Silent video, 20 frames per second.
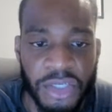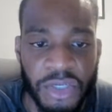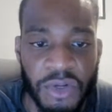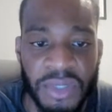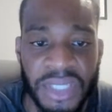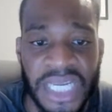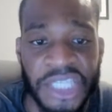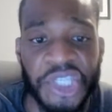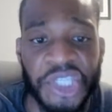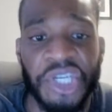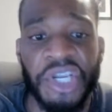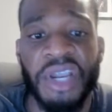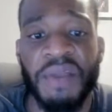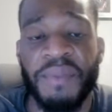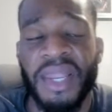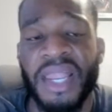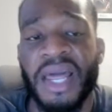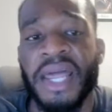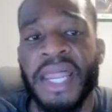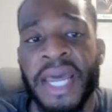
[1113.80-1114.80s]
So it's actually going
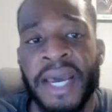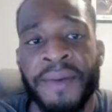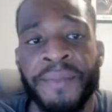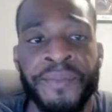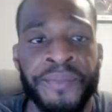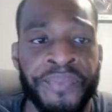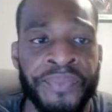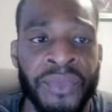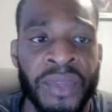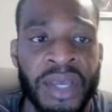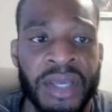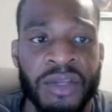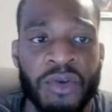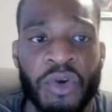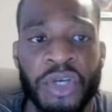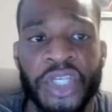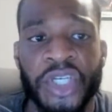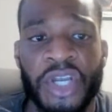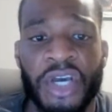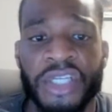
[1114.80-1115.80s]
to be like that. The
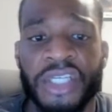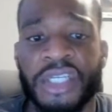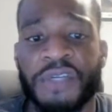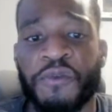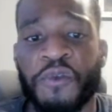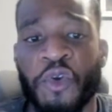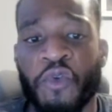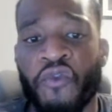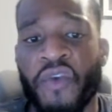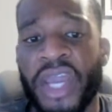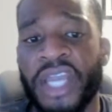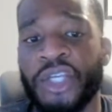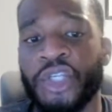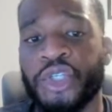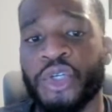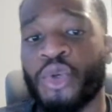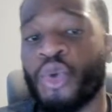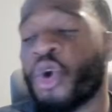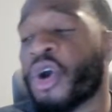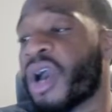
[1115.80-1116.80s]
question asks for the
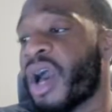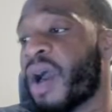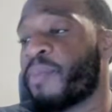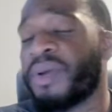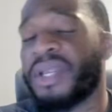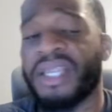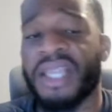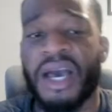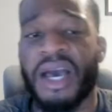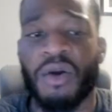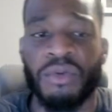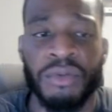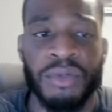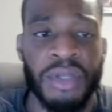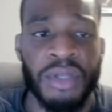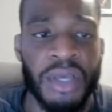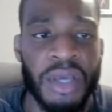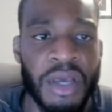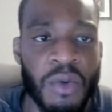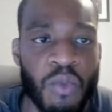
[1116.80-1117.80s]
range. Look up and down.
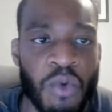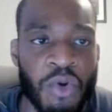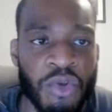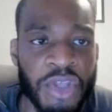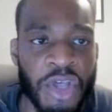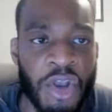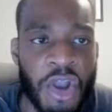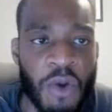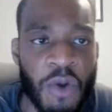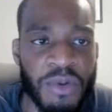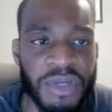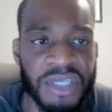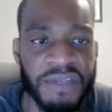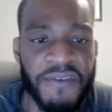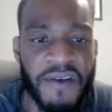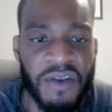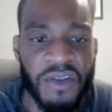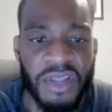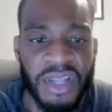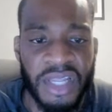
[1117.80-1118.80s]
Well, the lowest
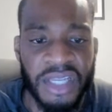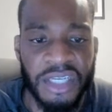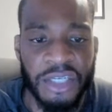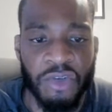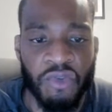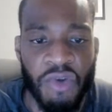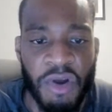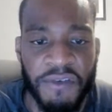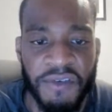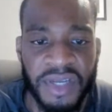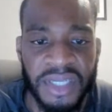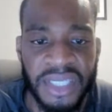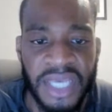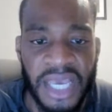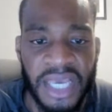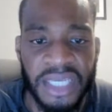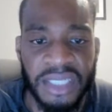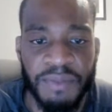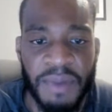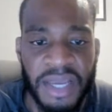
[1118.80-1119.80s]
value that this graph can
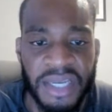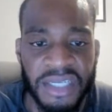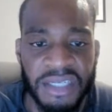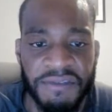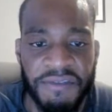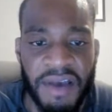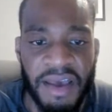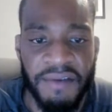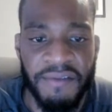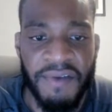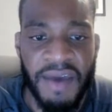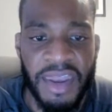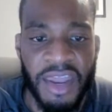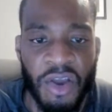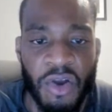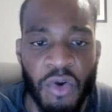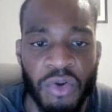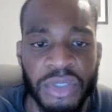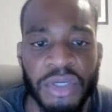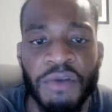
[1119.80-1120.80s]
take is minus 5, and
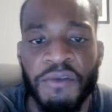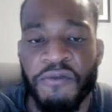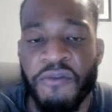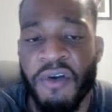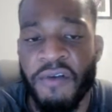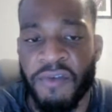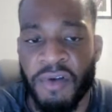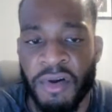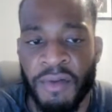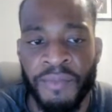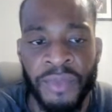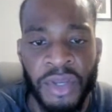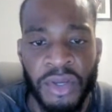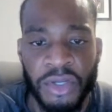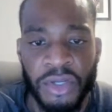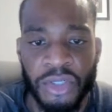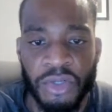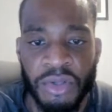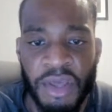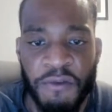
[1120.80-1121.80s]
it goes on forever.
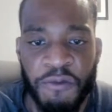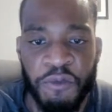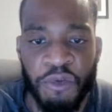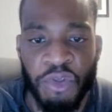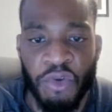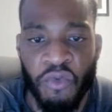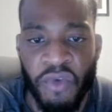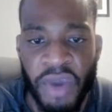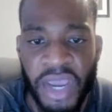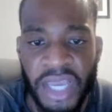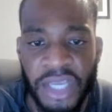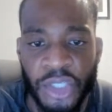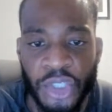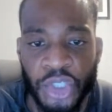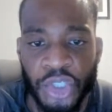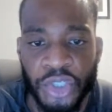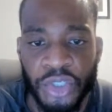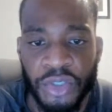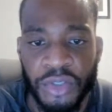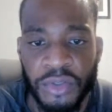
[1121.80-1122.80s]
So therefore, the
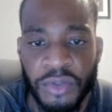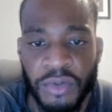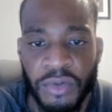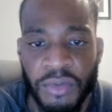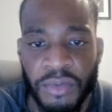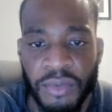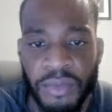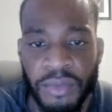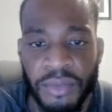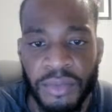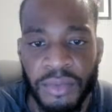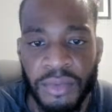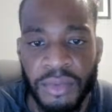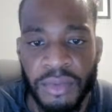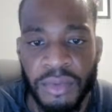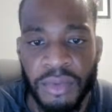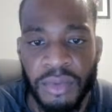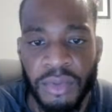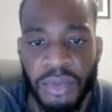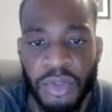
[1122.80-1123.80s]
range
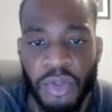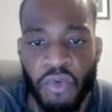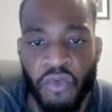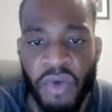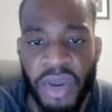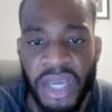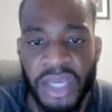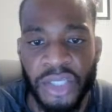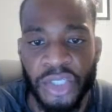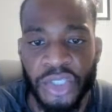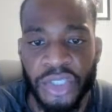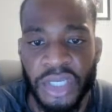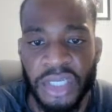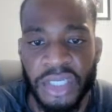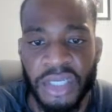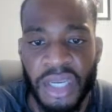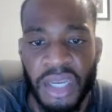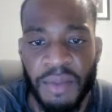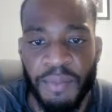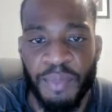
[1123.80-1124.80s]

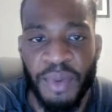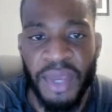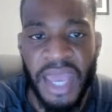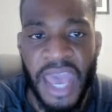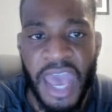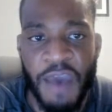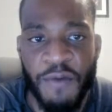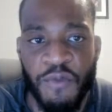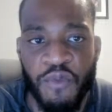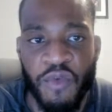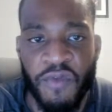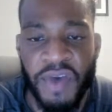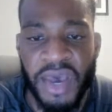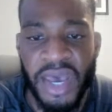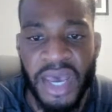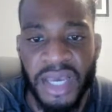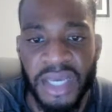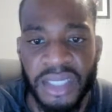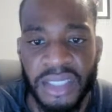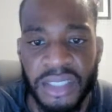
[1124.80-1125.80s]
is going to be f of
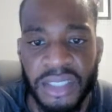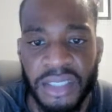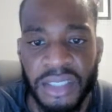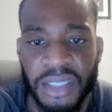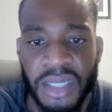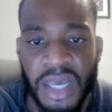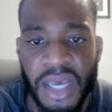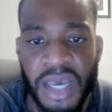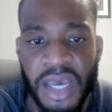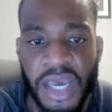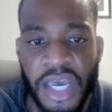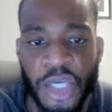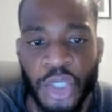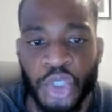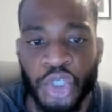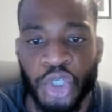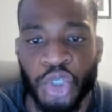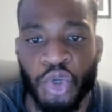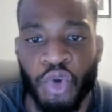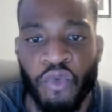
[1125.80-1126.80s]
x is
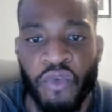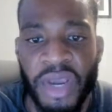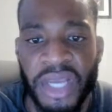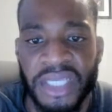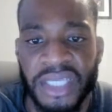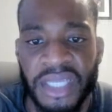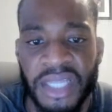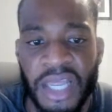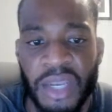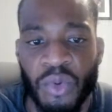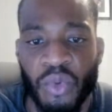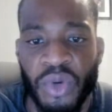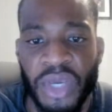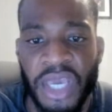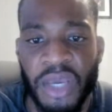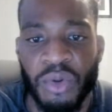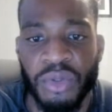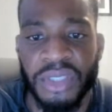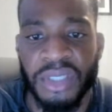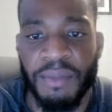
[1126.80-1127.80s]
just greater than or
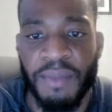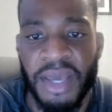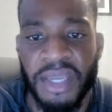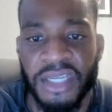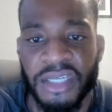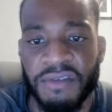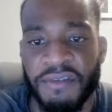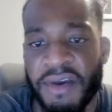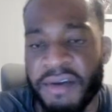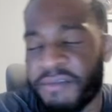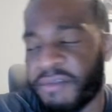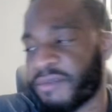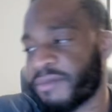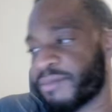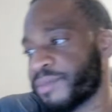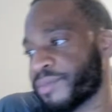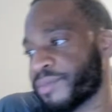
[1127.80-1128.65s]
equal to minus 5.